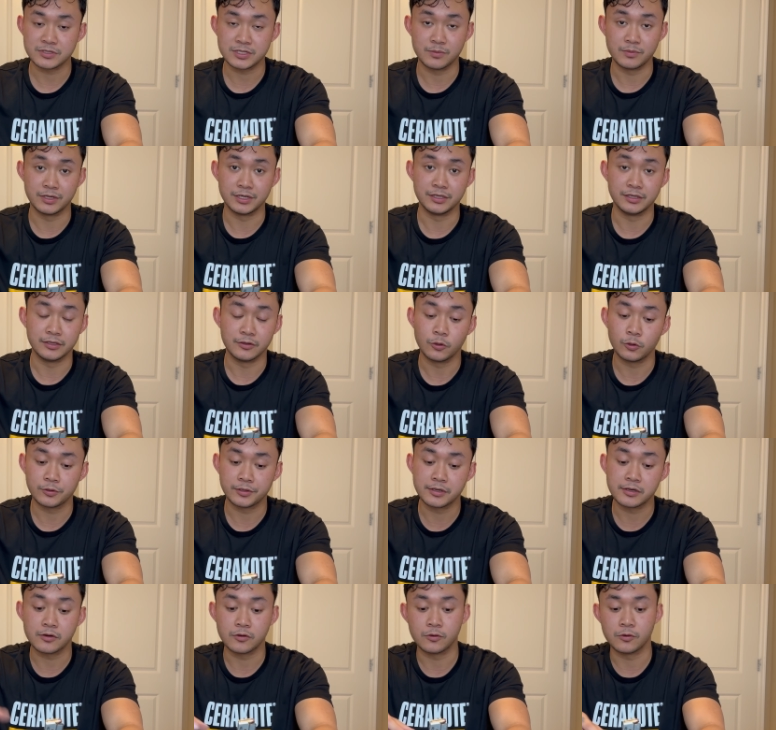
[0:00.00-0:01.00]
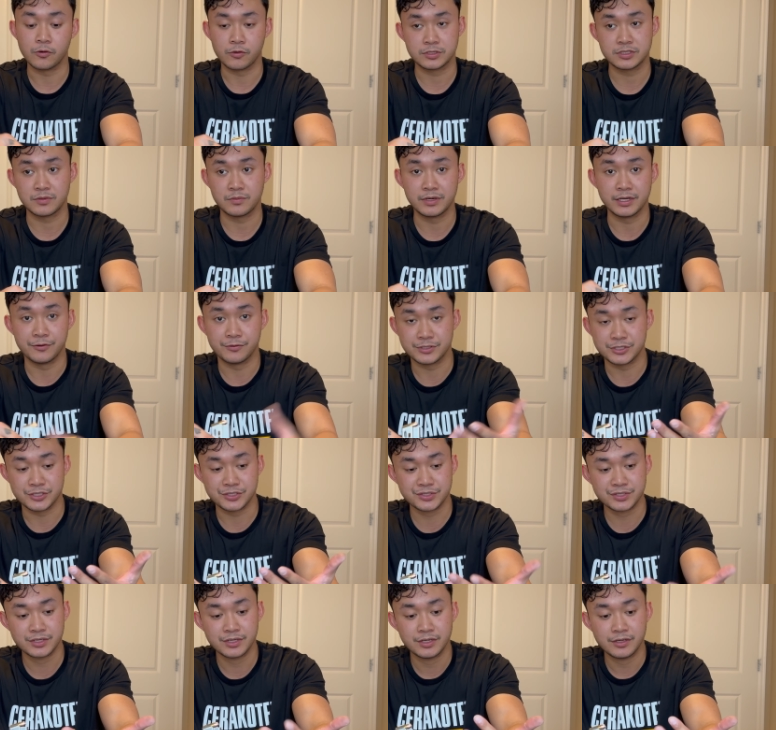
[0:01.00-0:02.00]
somebody older or somebody with
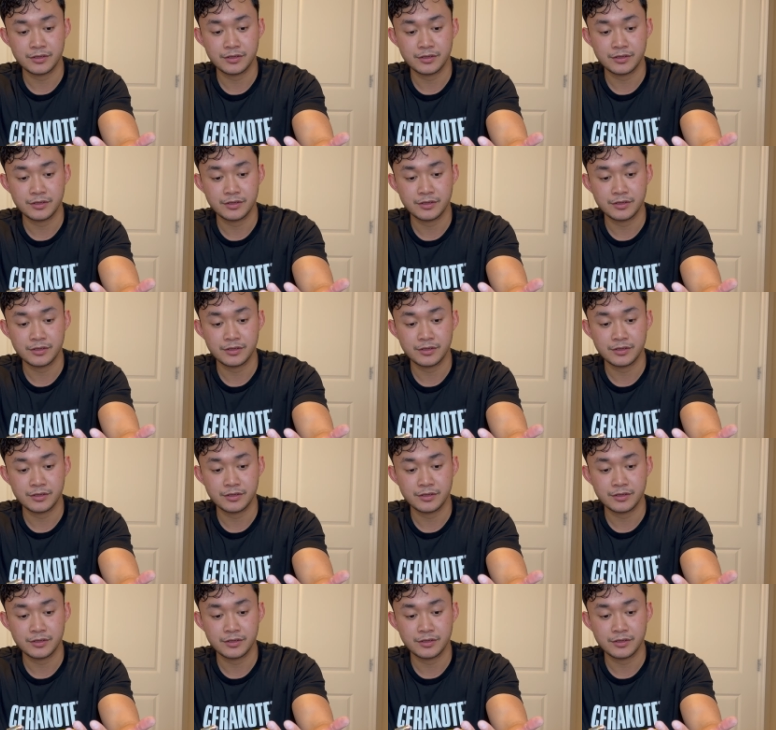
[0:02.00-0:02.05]
just